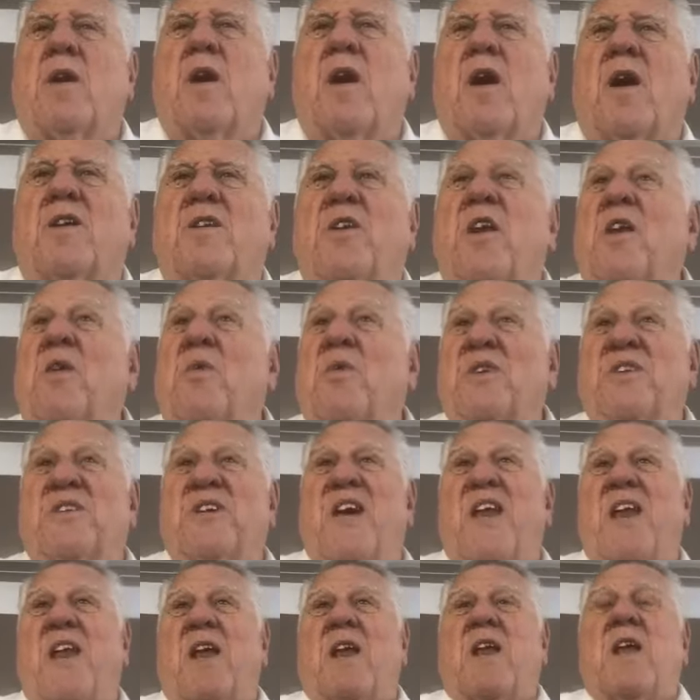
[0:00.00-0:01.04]
you know what's
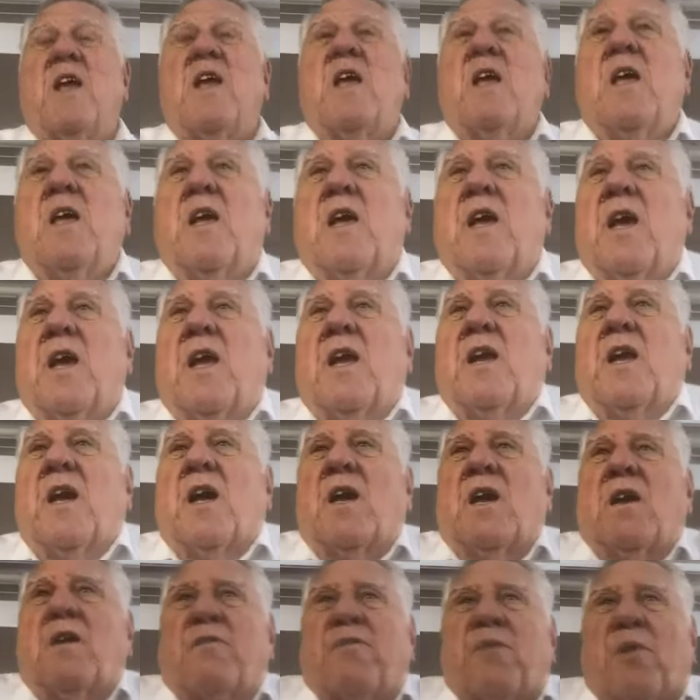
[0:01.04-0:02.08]
said in
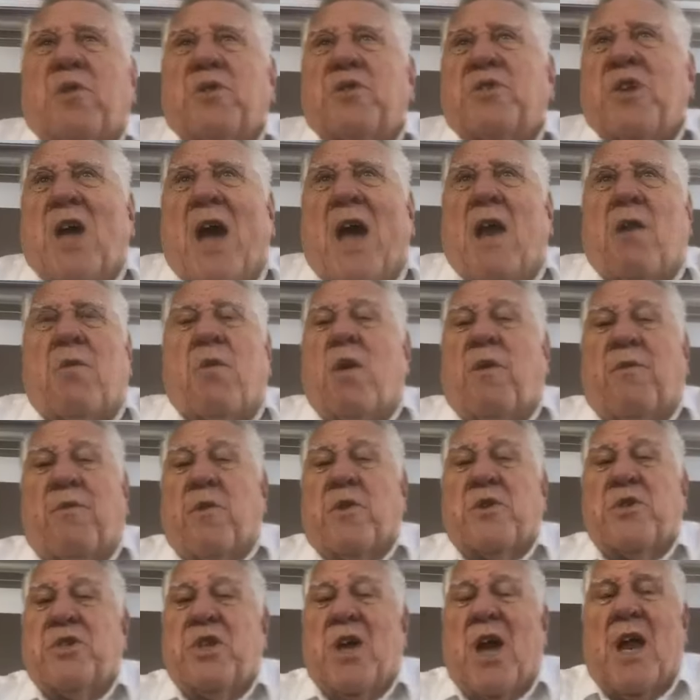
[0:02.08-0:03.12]
1 John. I read
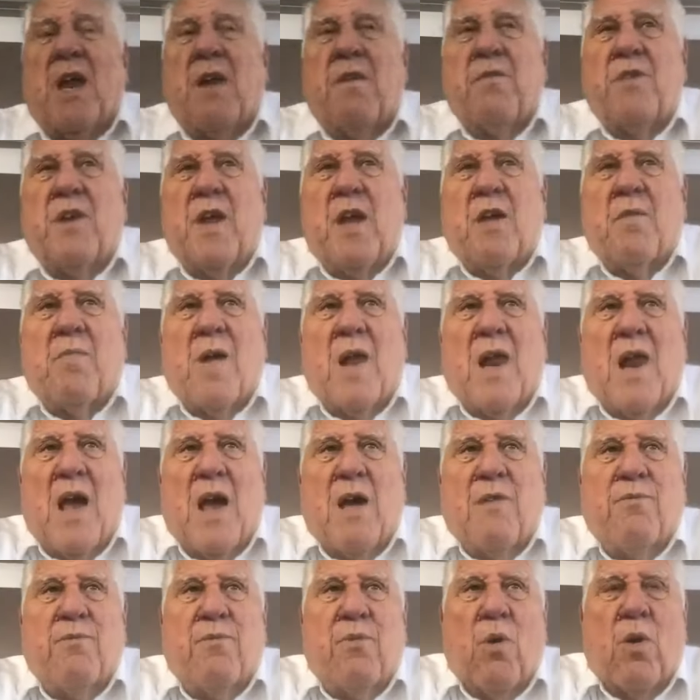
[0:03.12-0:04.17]
1 John every day of my
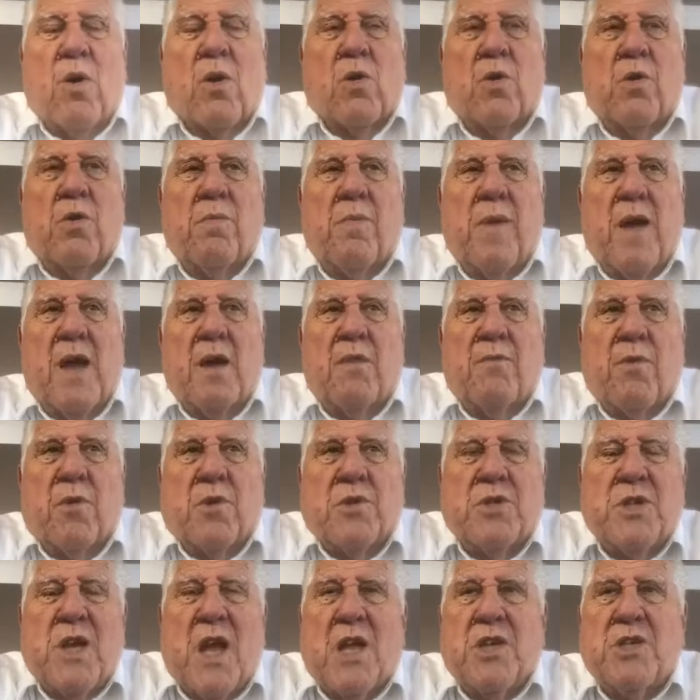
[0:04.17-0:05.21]
life before I go to bed. 1
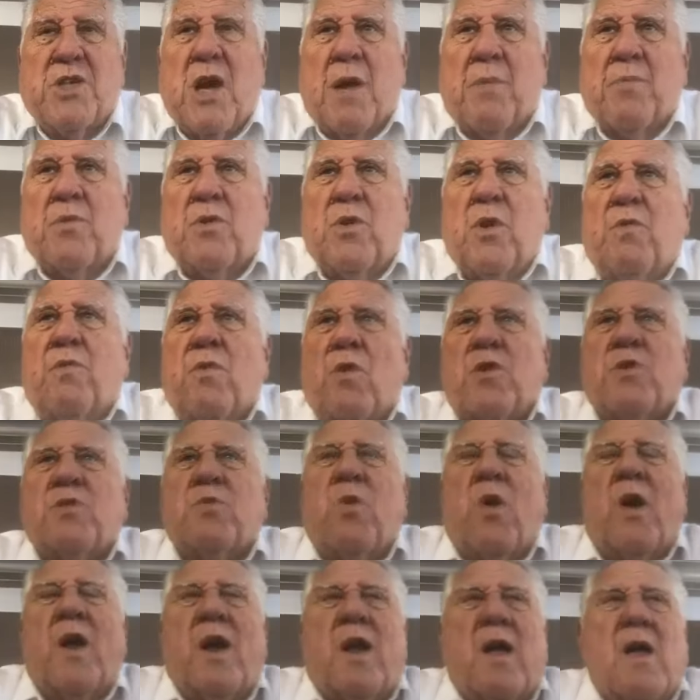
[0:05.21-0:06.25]
John chapter 2, verse
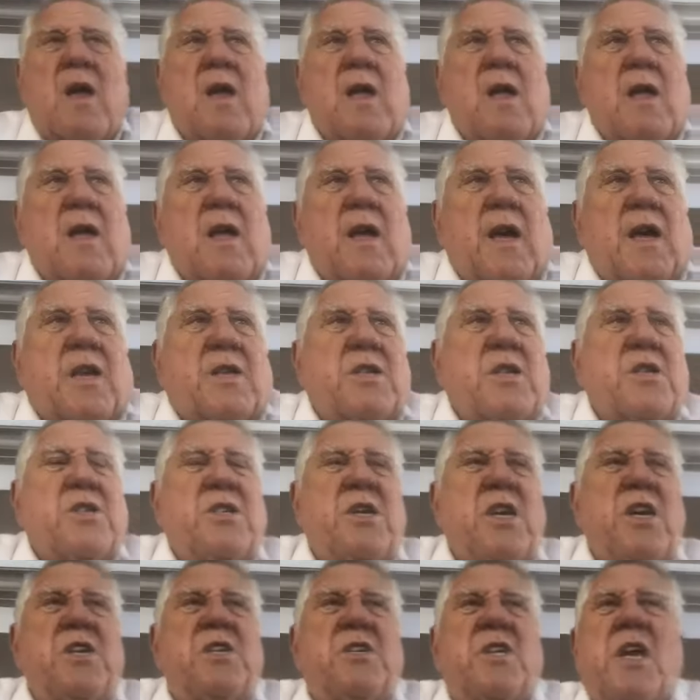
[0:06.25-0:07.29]
1. It says,
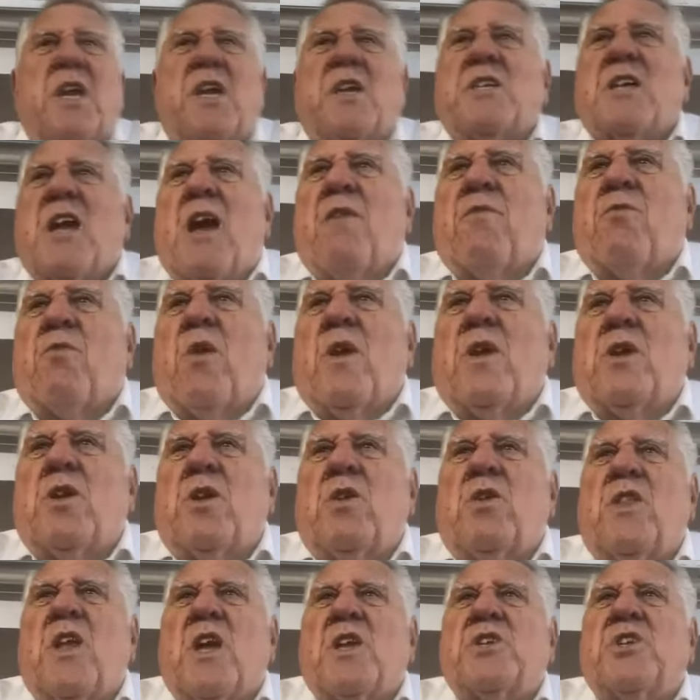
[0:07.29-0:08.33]
these things I've written
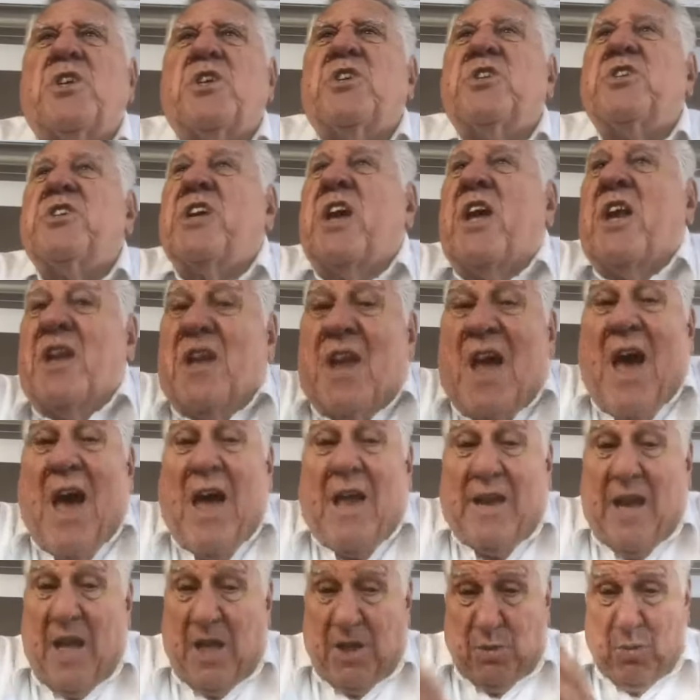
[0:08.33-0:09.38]
you that you sin
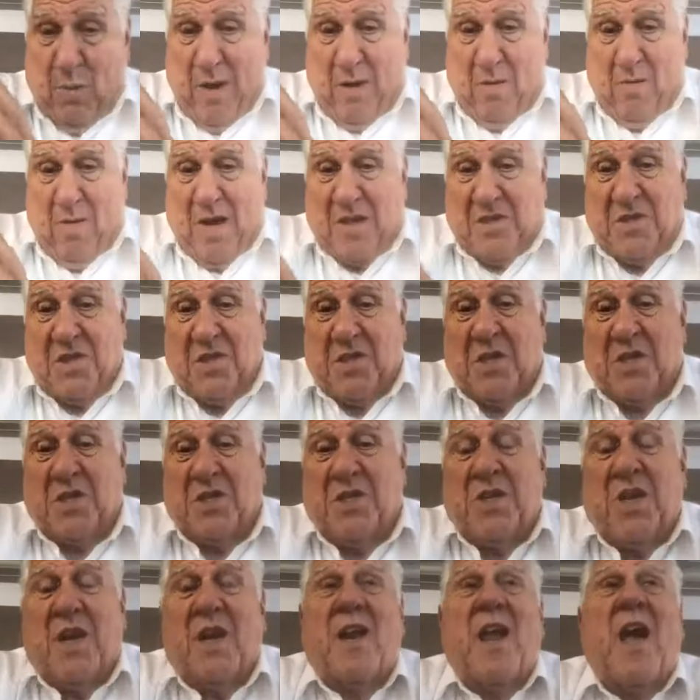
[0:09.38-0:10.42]
not. That's why righteousness
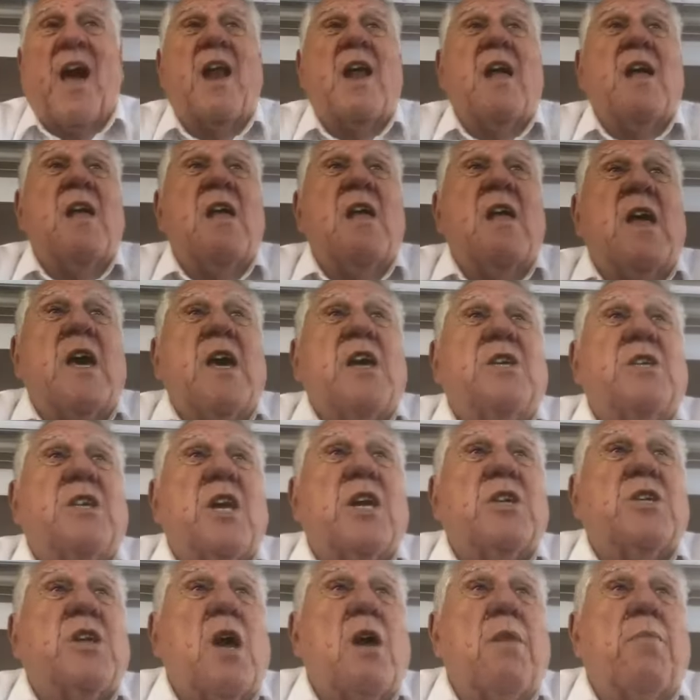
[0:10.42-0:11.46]
is sin not. He
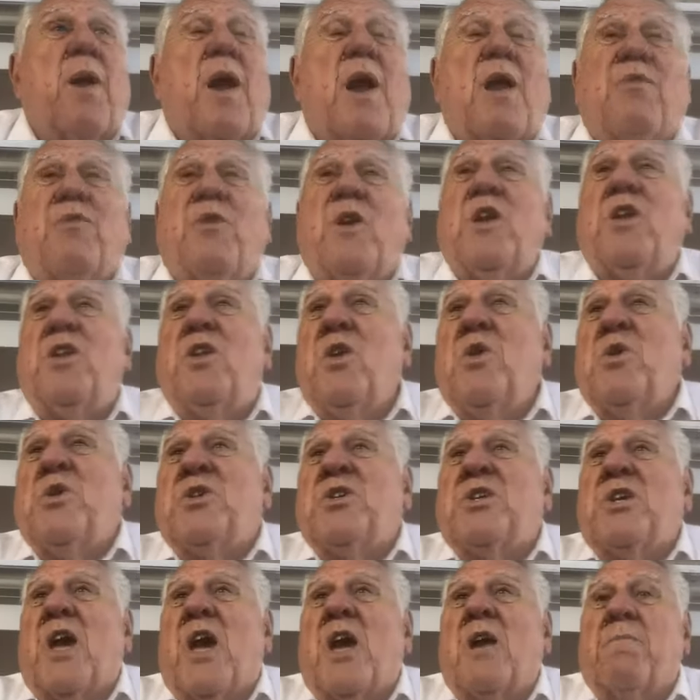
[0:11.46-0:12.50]
says, but if you do
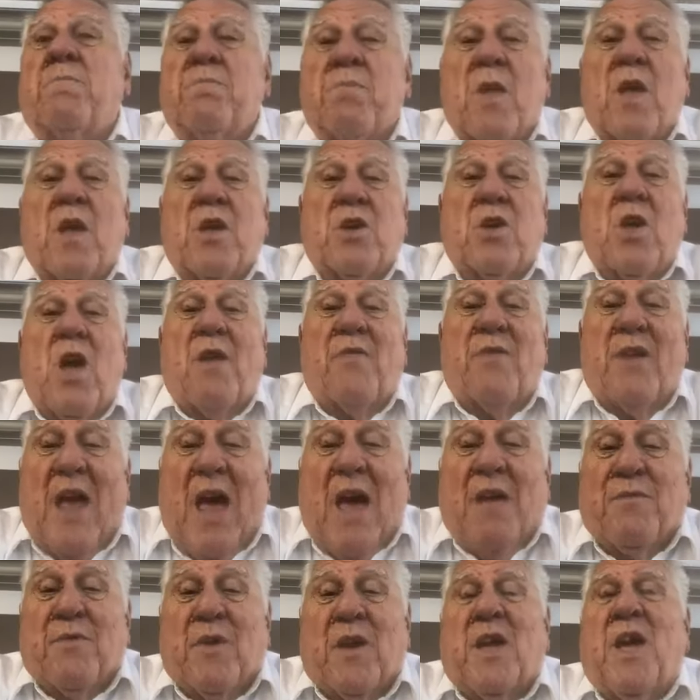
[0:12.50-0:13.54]
sin, you have an
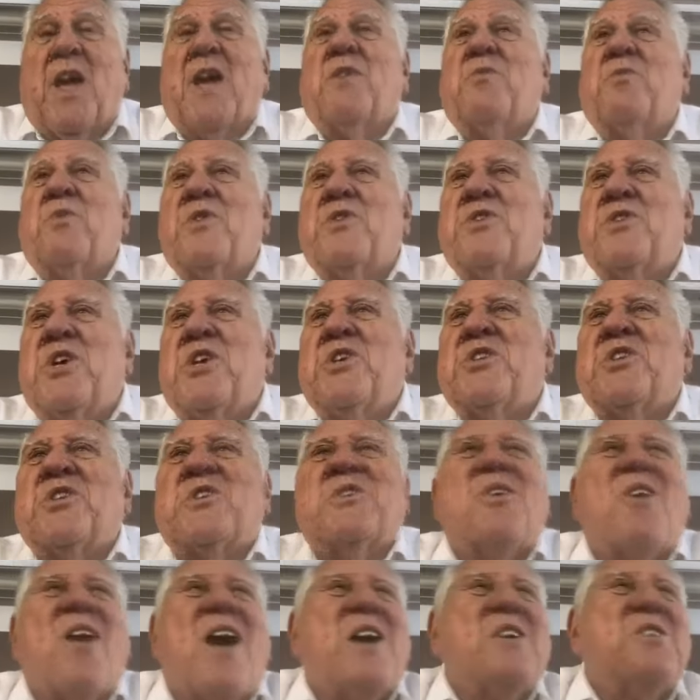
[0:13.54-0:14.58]
advocate with Jesus
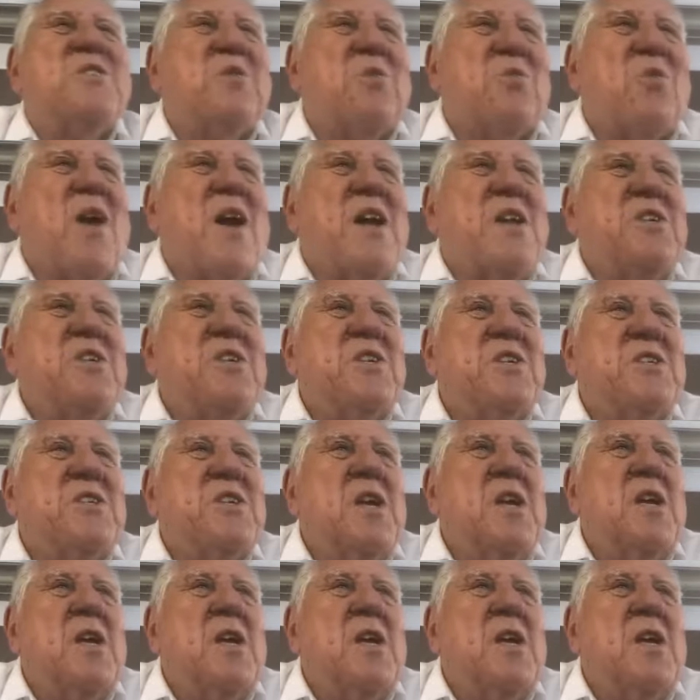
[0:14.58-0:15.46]
Christ, the righteous.